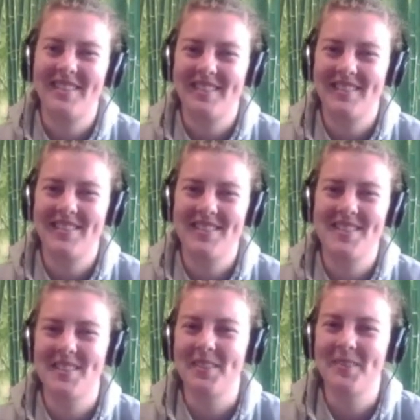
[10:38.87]
good
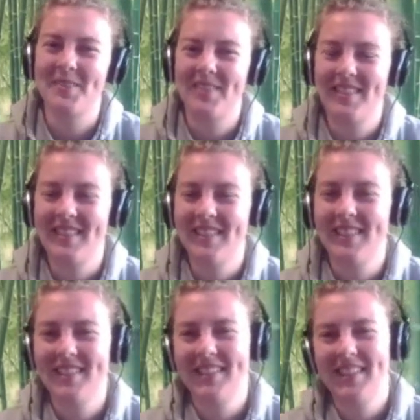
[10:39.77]
stuff,
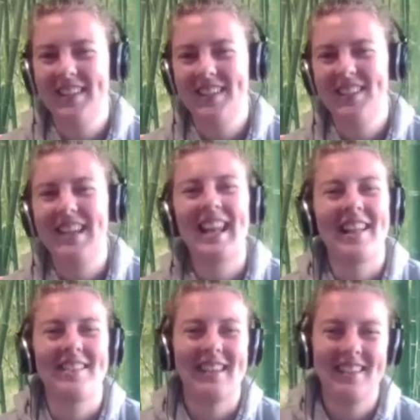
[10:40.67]

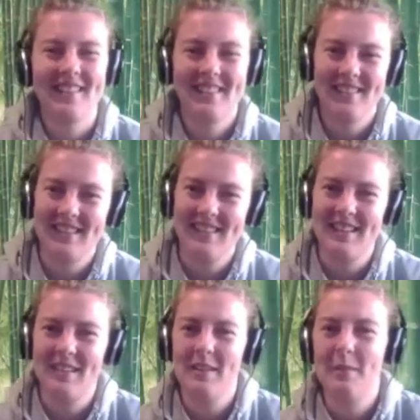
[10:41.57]
classics,
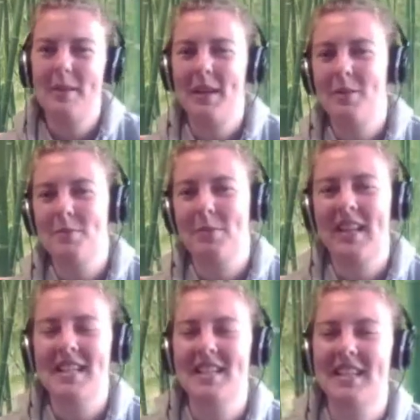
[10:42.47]
maybe picking up some
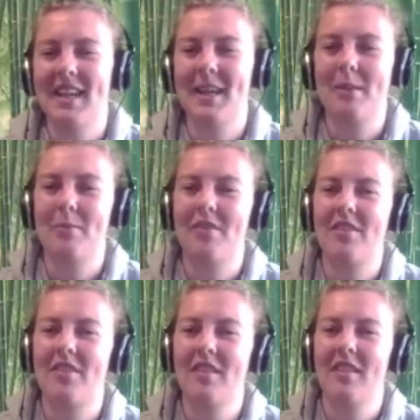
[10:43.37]
classic games
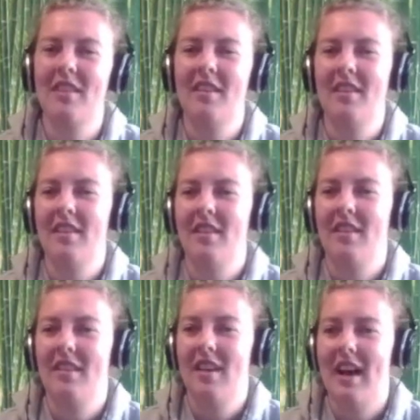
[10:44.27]

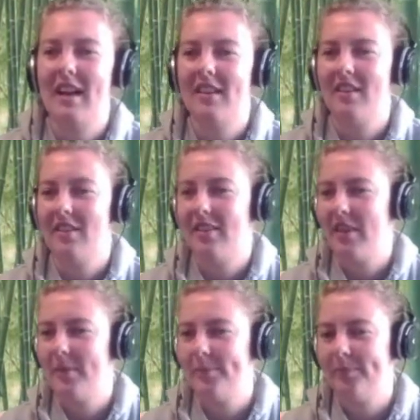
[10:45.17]
and
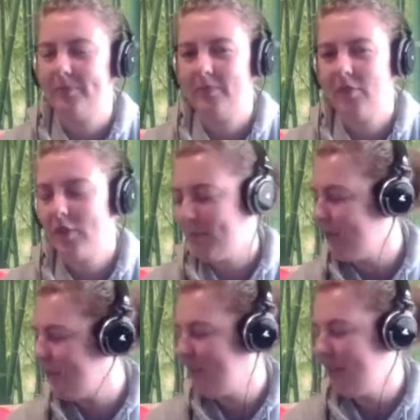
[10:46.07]
some
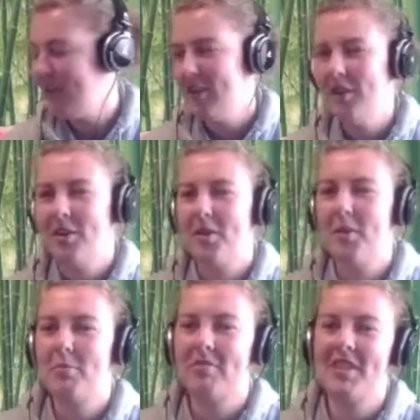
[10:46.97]

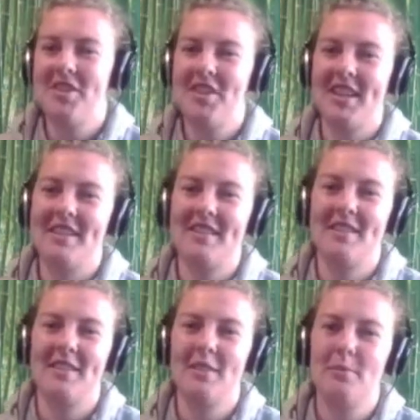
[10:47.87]
unappreciated
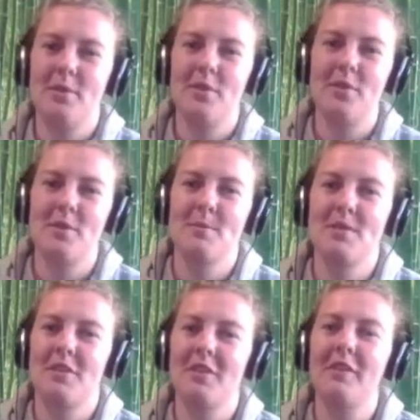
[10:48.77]
but awesome
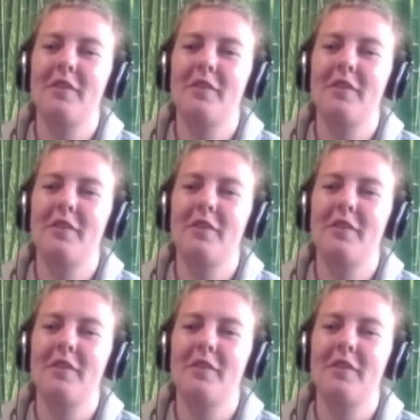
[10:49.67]
stuff,